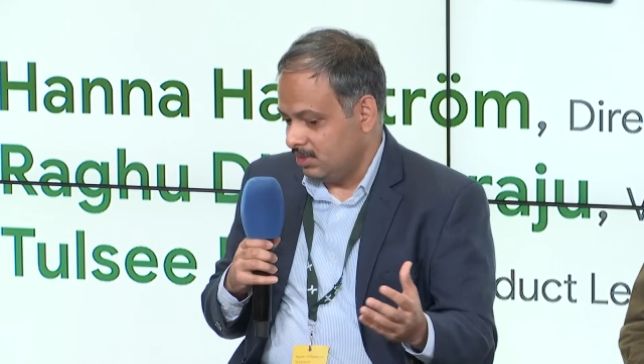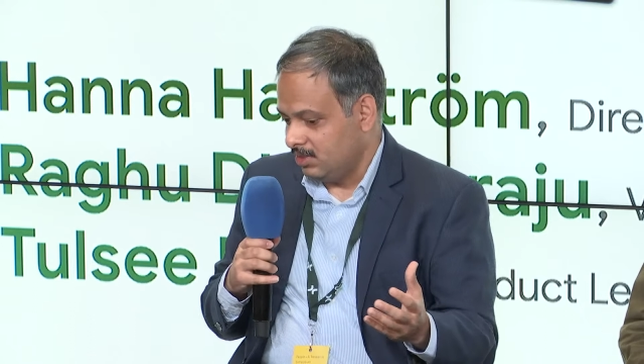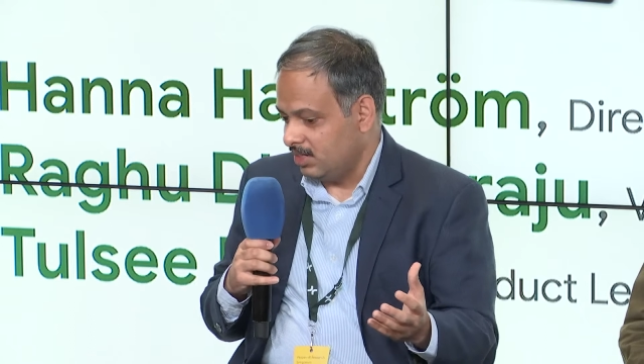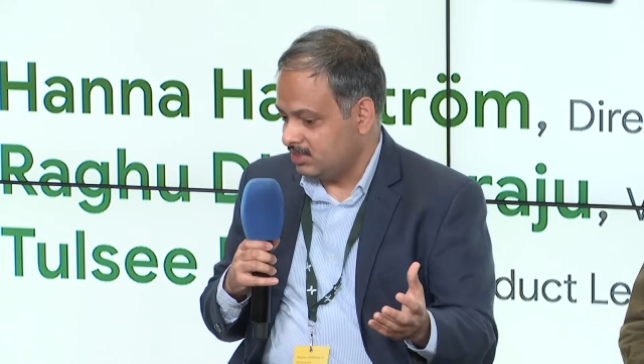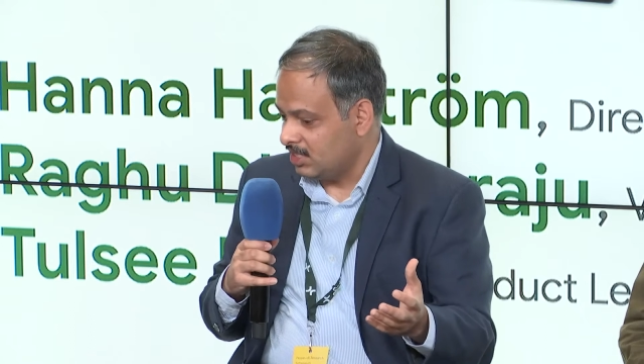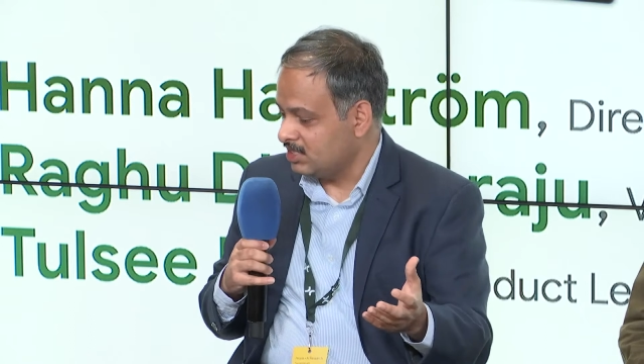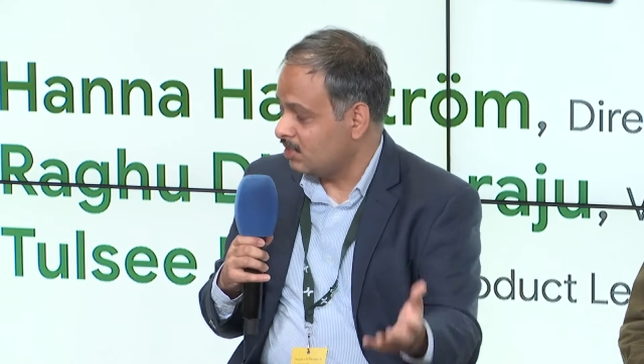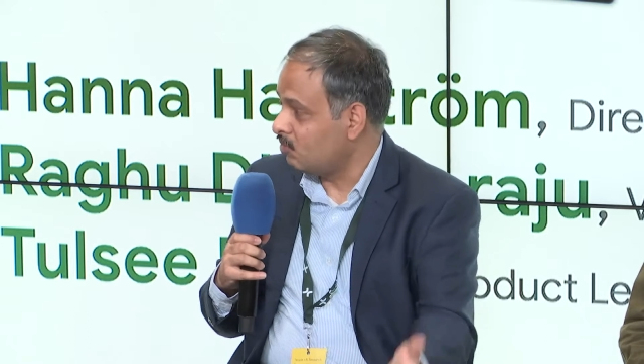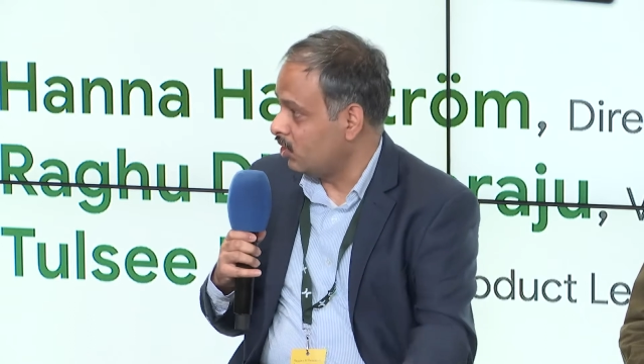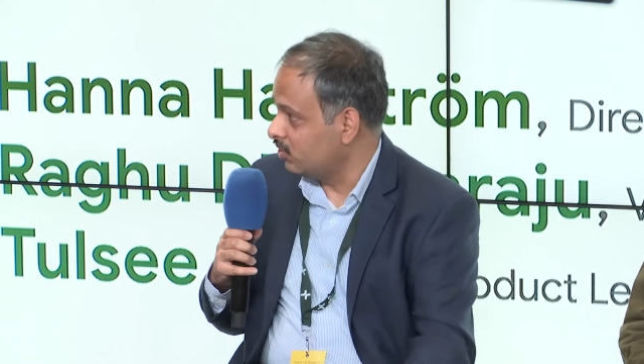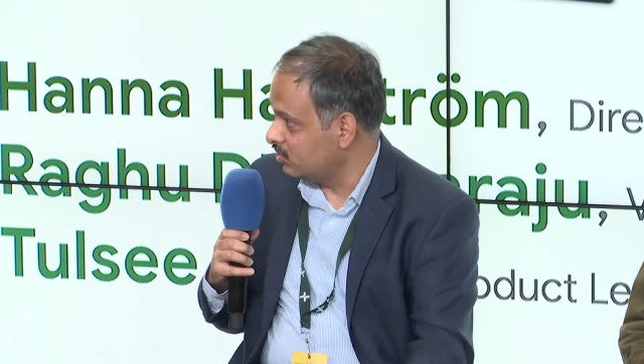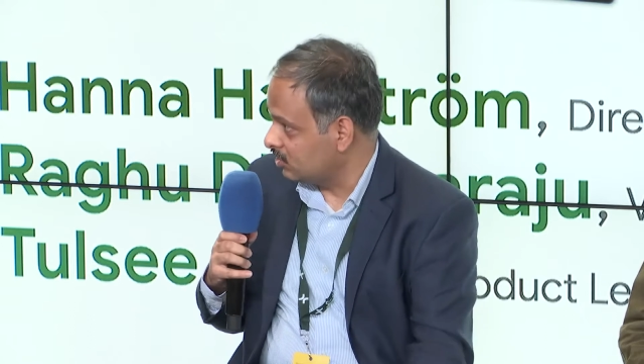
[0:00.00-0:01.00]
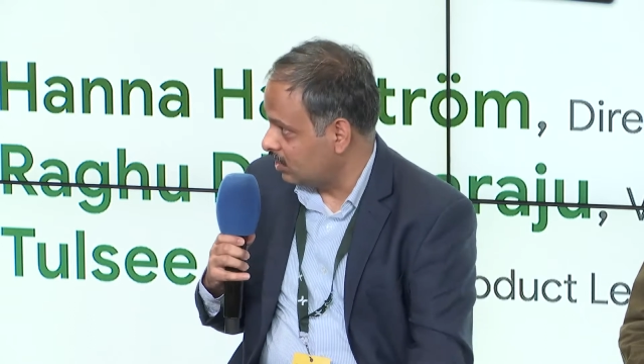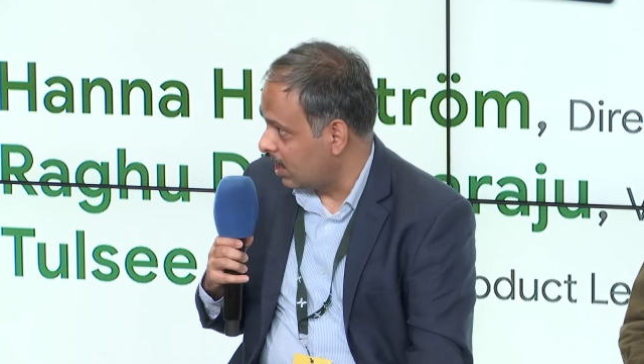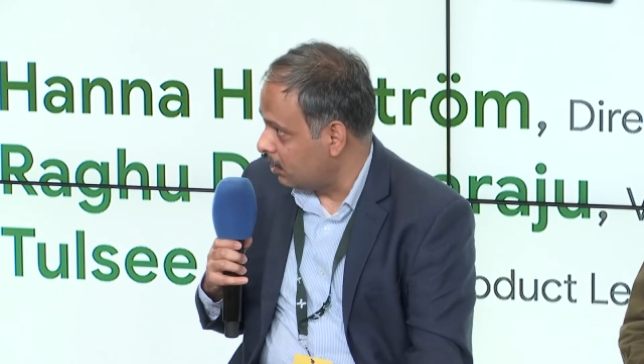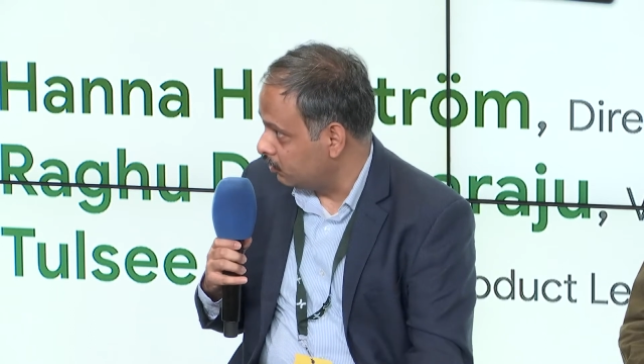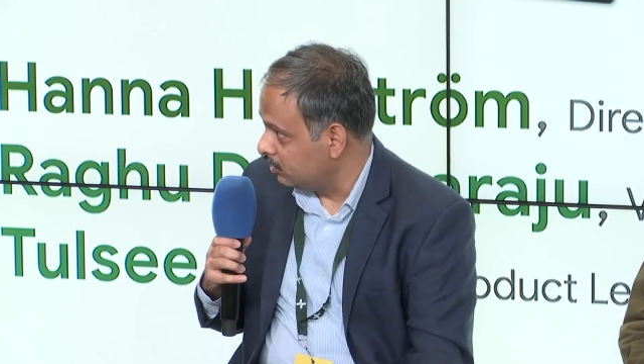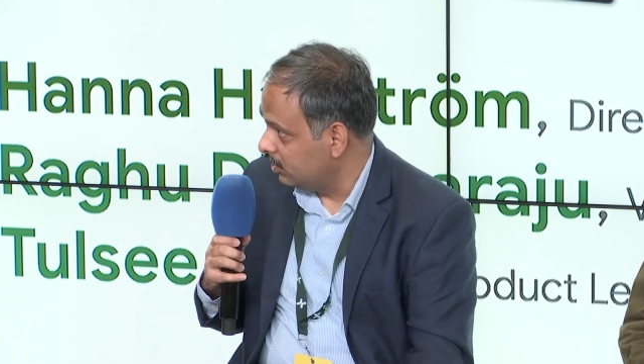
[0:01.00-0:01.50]
let's say, someone on the
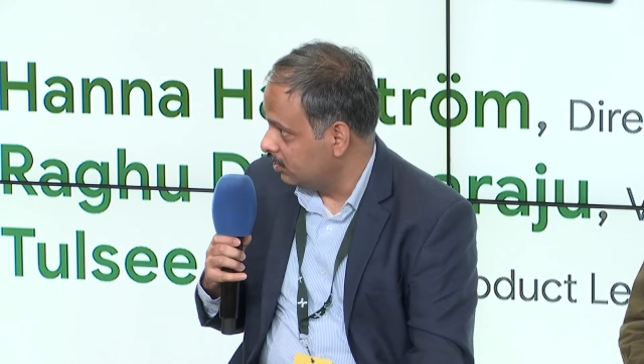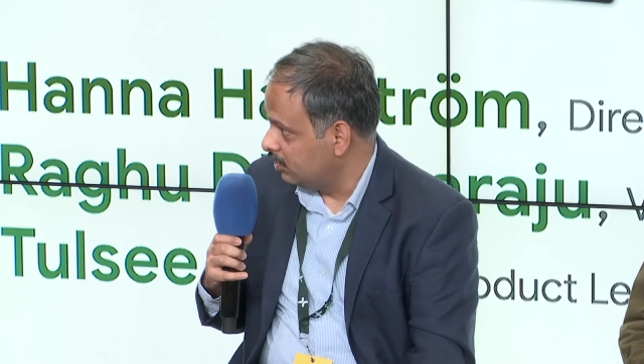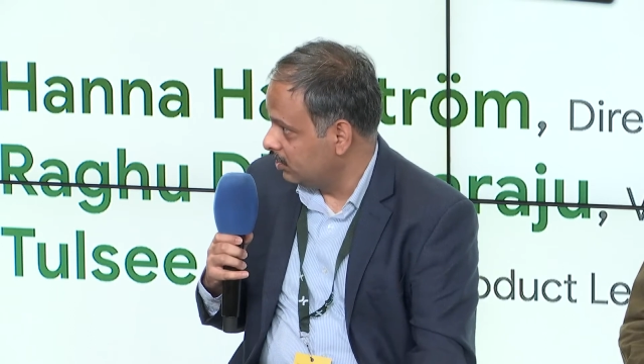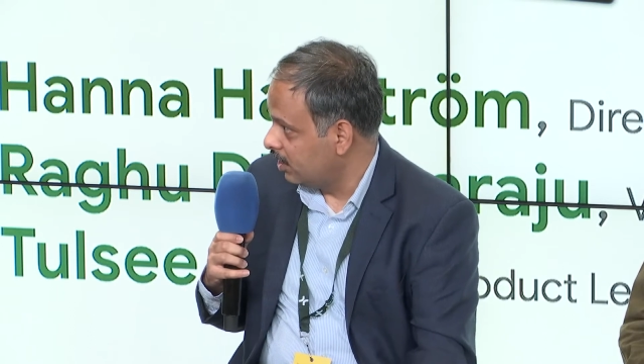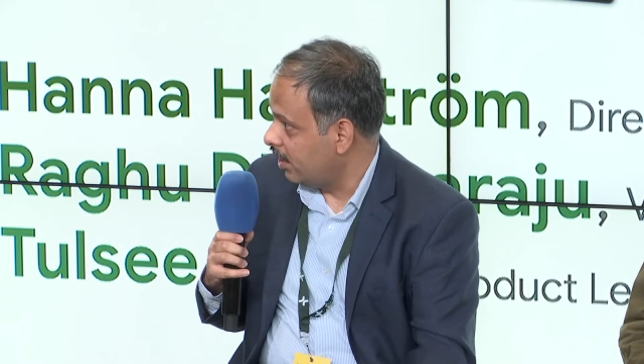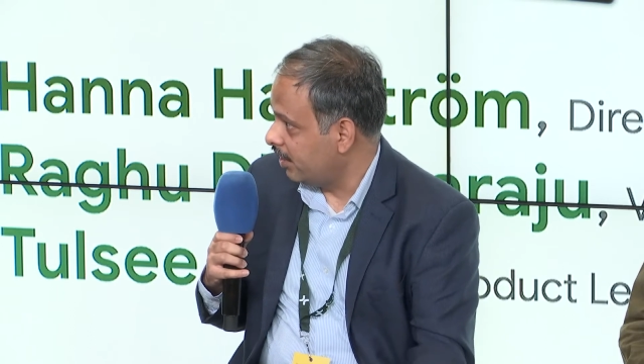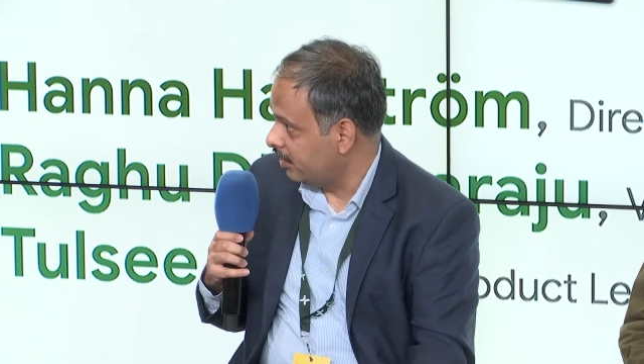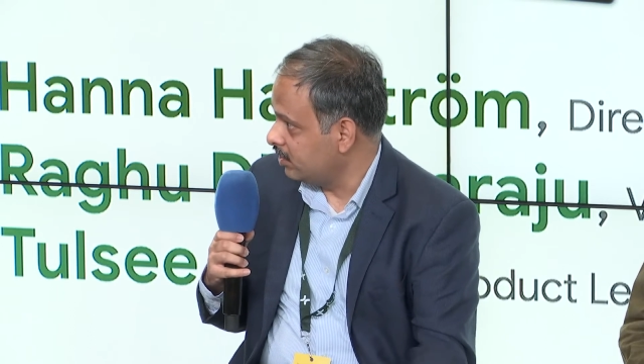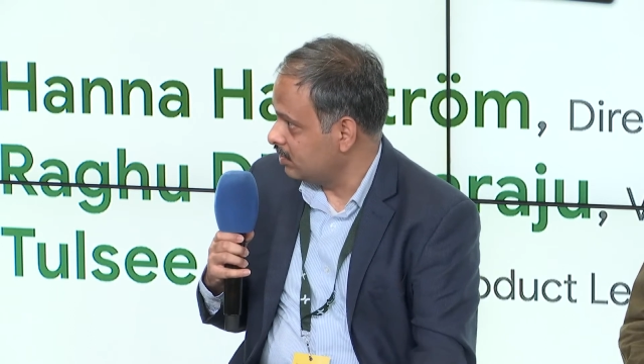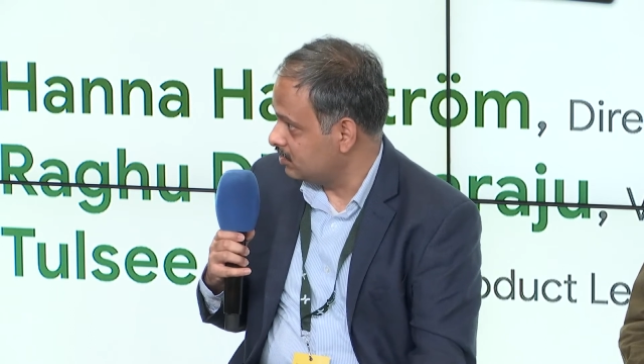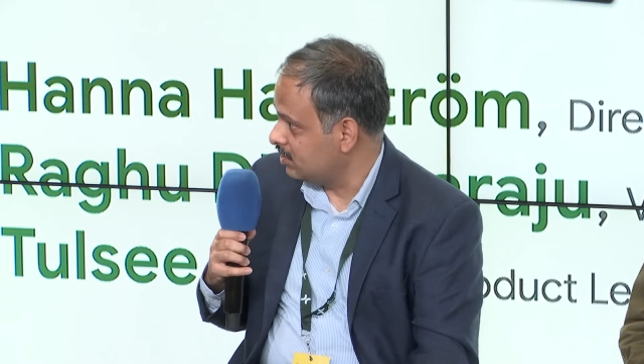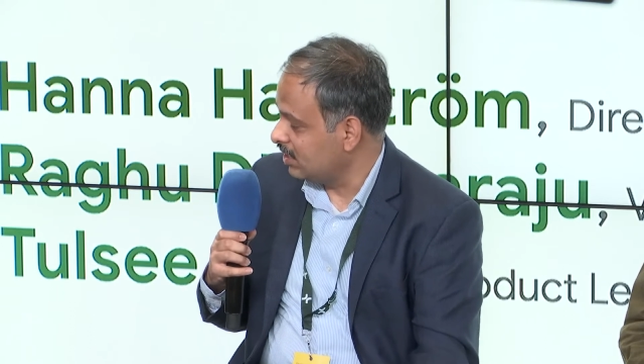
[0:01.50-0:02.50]
ground is